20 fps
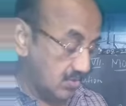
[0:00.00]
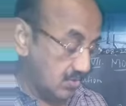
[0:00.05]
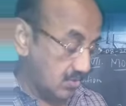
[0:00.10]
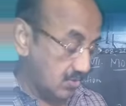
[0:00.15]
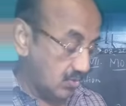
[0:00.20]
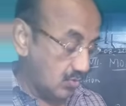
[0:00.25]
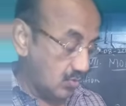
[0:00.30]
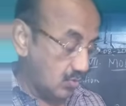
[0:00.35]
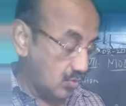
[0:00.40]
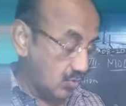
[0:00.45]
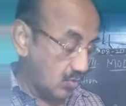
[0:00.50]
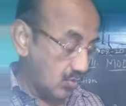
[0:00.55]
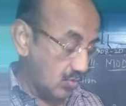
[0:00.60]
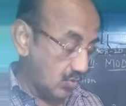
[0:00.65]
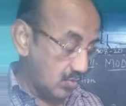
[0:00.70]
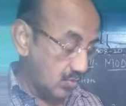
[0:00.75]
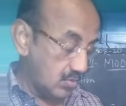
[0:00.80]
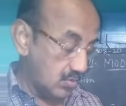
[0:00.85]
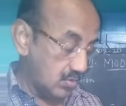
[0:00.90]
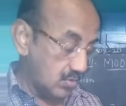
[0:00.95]
You
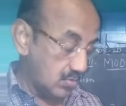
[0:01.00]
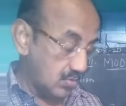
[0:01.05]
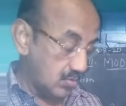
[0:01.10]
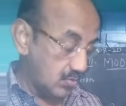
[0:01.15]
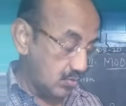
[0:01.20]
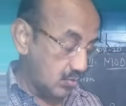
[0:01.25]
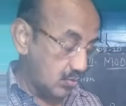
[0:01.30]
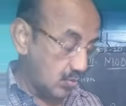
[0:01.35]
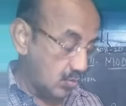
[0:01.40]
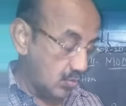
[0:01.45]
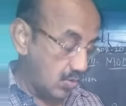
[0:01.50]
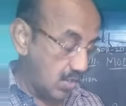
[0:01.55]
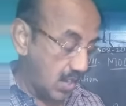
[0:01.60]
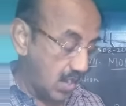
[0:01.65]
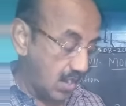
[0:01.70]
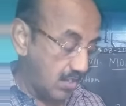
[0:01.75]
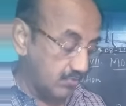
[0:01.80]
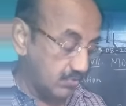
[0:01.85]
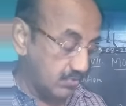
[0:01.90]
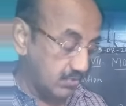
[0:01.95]
can go
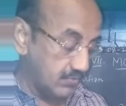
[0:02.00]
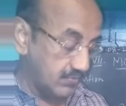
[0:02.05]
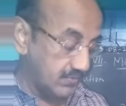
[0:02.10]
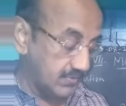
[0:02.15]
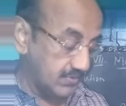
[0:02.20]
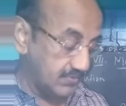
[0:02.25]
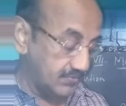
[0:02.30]
out with